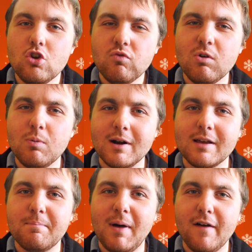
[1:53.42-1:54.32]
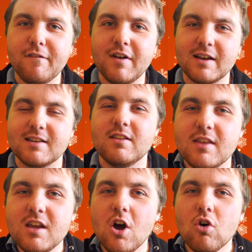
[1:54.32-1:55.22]
"You rude wording better fix it.
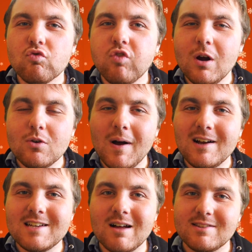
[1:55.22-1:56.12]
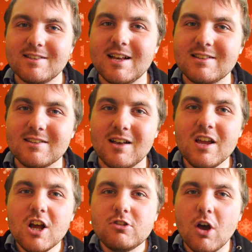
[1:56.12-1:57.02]
The rude word downstairs says I
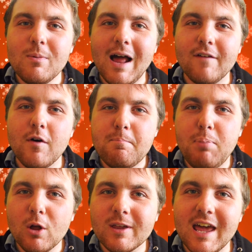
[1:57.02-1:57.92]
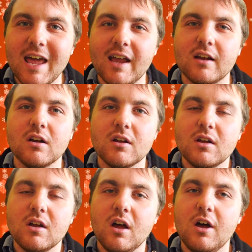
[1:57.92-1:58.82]
don't have a booking."
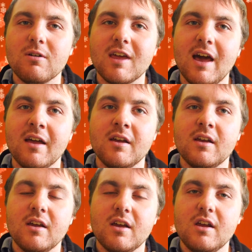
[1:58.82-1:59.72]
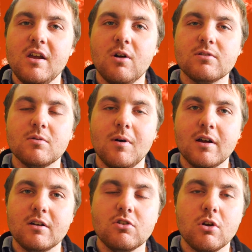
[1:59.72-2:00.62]
"Okay, I'll see what
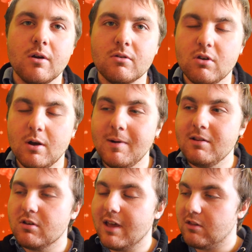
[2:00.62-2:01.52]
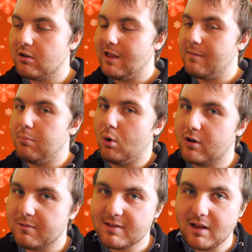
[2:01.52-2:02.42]
I could do." So I went to get the clipboard
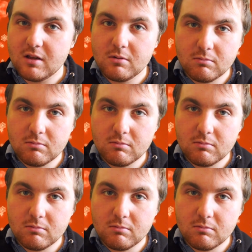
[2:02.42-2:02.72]
and was like,